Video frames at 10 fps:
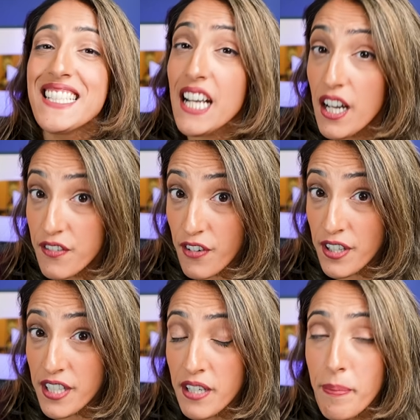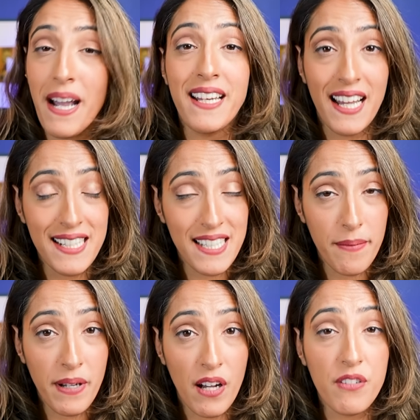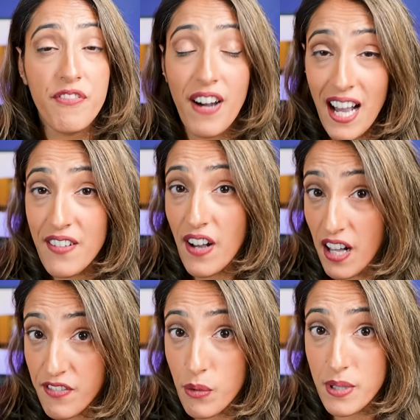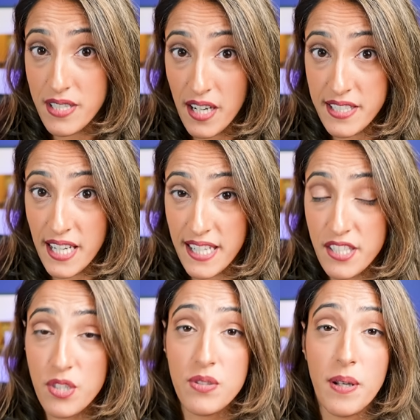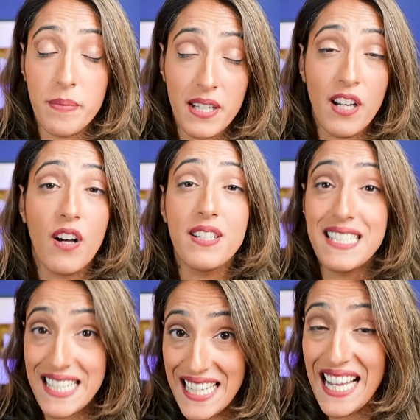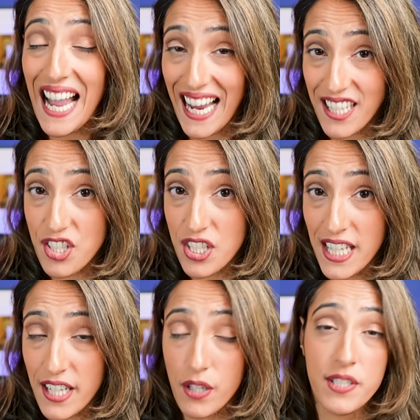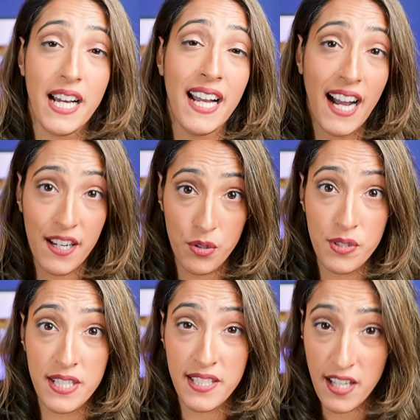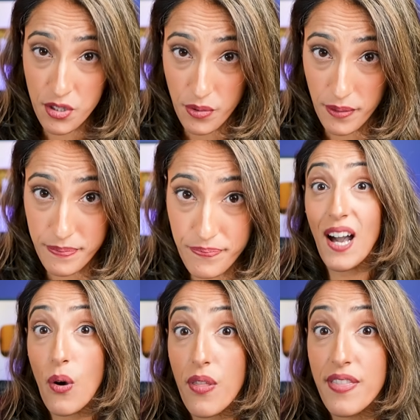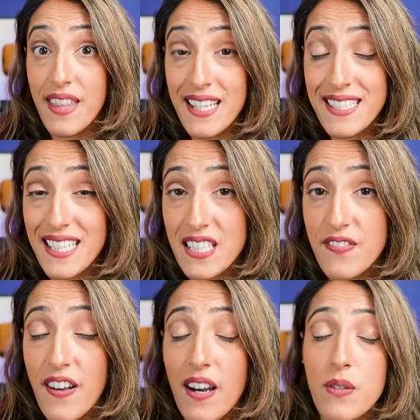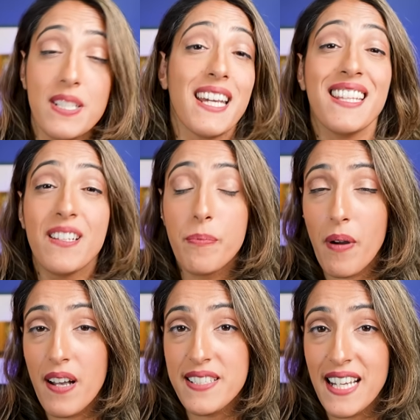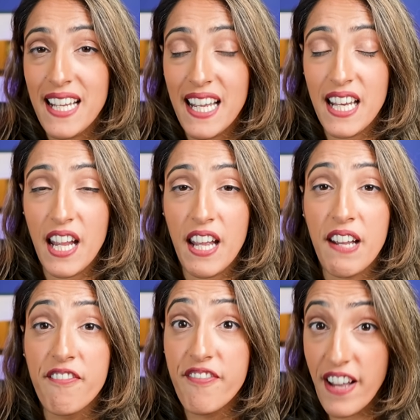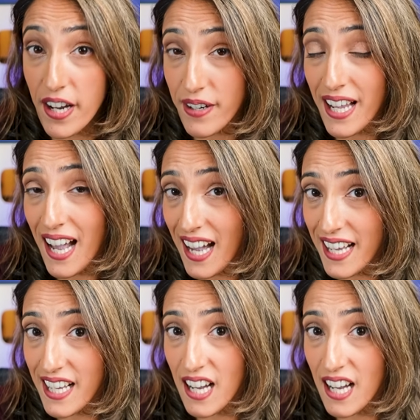it's converted by an enzyme called five alpha reductase to something called D H T, or dihydrotestosterone. Now, this is found in the prostate in a very high